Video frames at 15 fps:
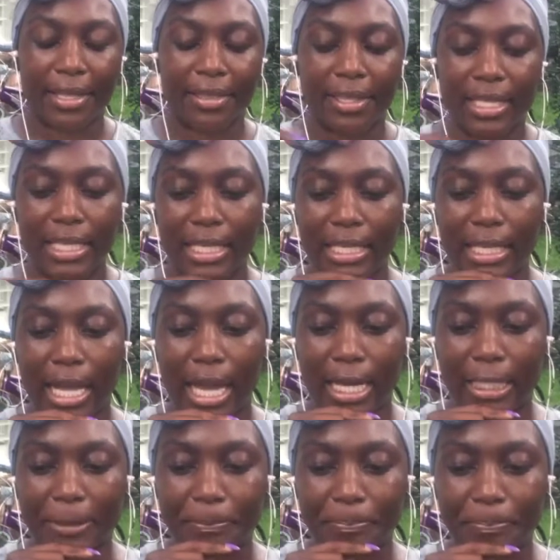the
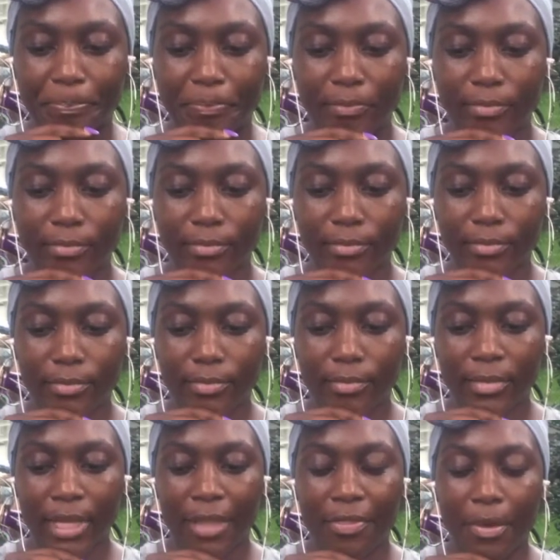
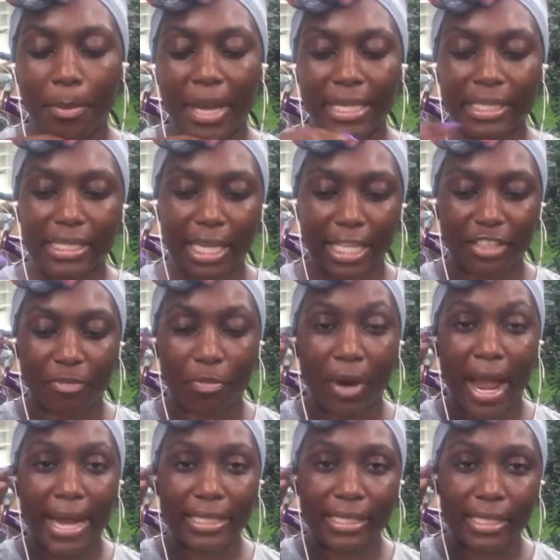meditative
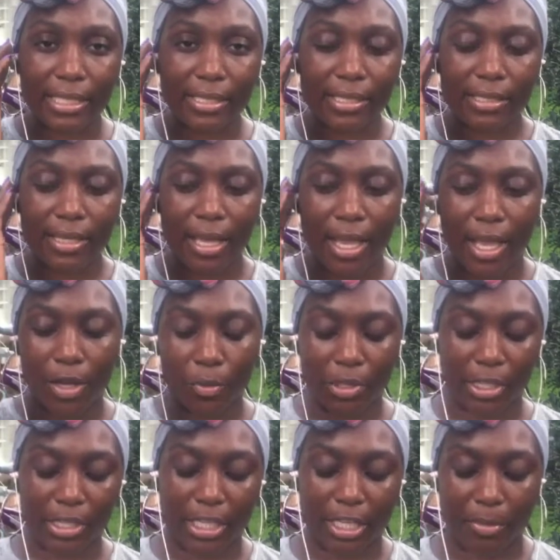practice, which
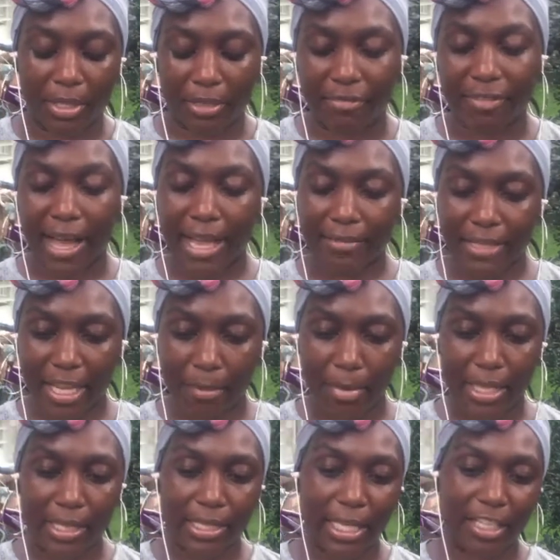is going to be a 5-day
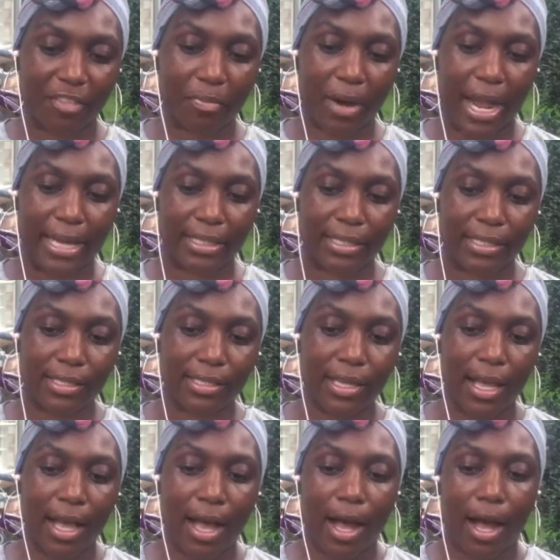meditative practice,
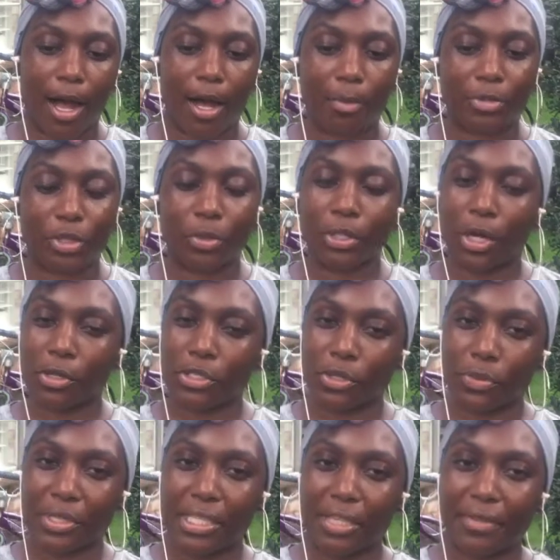you will also
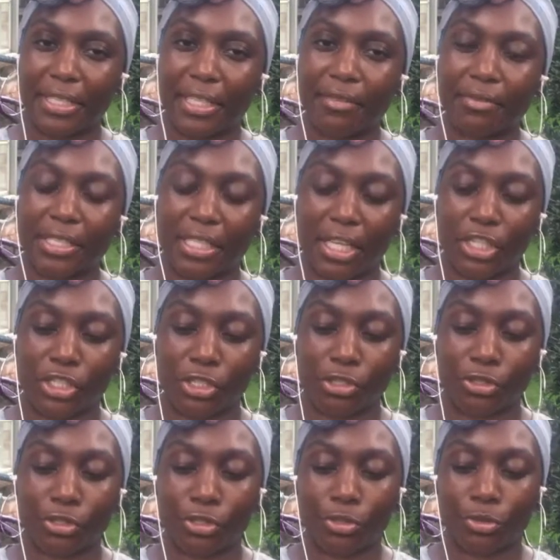receive an invitation
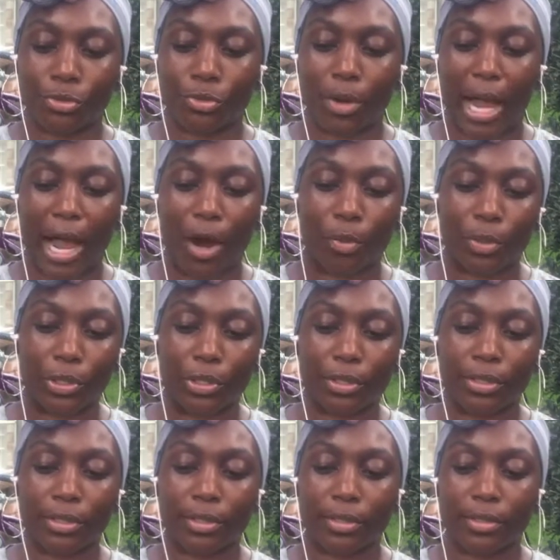to
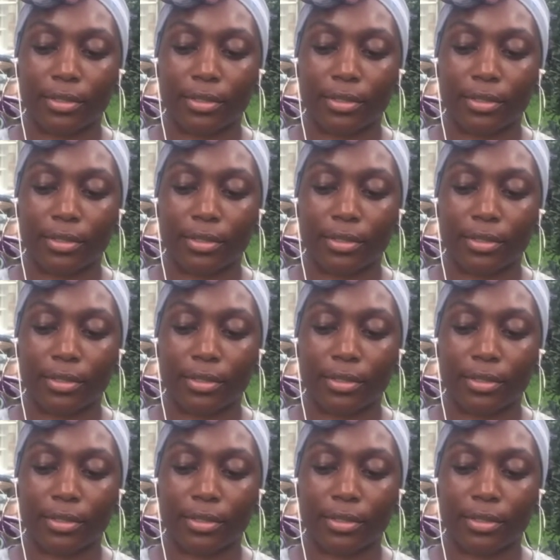our